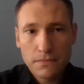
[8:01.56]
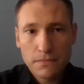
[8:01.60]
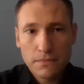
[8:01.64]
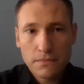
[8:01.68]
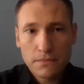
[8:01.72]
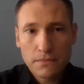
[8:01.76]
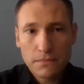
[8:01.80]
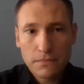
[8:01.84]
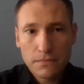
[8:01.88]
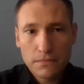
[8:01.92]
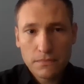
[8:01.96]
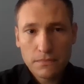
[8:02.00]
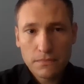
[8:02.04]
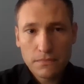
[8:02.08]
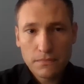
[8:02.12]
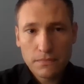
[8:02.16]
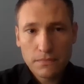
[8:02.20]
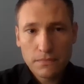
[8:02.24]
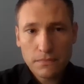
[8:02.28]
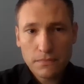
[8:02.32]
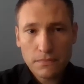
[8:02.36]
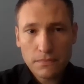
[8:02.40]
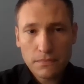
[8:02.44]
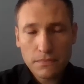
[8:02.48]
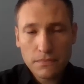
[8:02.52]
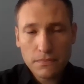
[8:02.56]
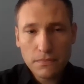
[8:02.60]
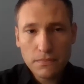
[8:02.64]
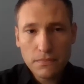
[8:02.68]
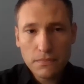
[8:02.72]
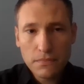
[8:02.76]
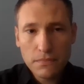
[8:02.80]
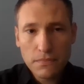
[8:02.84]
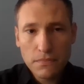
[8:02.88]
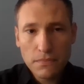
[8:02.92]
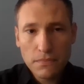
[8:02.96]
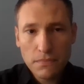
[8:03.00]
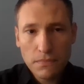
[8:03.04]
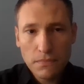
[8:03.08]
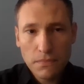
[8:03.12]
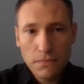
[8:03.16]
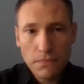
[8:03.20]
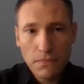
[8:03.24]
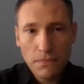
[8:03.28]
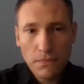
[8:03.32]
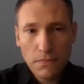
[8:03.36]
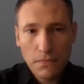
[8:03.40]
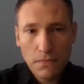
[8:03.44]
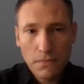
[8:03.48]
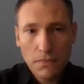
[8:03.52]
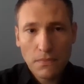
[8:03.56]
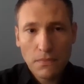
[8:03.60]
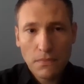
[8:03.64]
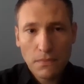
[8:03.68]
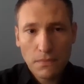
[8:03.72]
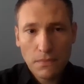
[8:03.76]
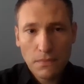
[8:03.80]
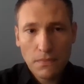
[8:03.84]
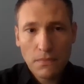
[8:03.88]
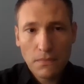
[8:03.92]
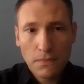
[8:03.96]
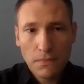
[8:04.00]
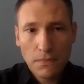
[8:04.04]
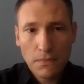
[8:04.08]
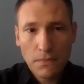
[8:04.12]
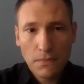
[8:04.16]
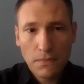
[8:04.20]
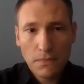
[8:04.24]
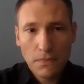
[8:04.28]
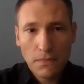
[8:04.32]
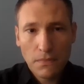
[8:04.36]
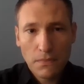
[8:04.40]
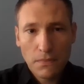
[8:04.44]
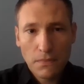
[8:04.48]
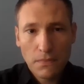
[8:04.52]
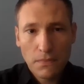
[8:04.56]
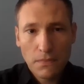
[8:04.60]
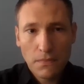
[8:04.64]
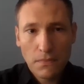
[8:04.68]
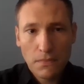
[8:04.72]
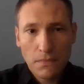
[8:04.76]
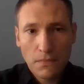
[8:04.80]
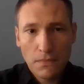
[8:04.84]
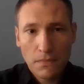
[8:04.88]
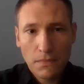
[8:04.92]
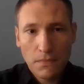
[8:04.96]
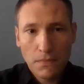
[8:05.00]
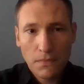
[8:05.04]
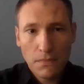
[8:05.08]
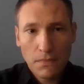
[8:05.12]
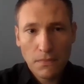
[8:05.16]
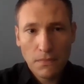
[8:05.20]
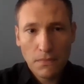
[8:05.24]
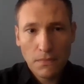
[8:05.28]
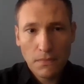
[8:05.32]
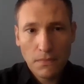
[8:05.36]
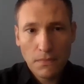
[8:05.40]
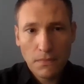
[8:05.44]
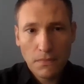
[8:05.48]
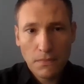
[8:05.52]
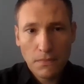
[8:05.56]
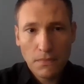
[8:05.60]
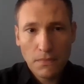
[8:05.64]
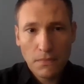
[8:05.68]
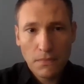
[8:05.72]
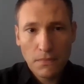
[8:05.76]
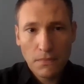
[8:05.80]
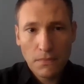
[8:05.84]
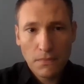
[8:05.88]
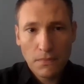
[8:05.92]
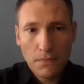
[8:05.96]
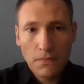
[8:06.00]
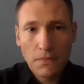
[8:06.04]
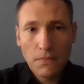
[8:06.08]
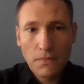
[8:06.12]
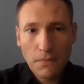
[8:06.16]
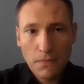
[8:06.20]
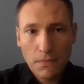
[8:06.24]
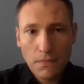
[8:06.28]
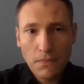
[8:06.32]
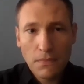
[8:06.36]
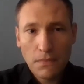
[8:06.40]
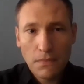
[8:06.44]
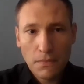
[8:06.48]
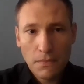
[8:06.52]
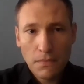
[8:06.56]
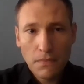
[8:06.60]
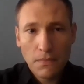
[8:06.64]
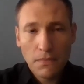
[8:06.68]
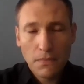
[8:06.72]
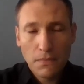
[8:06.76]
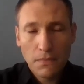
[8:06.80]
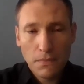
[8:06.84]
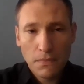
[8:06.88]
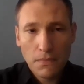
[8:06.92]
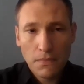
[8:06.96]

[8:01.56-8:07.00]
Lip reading: The person shown says nothing.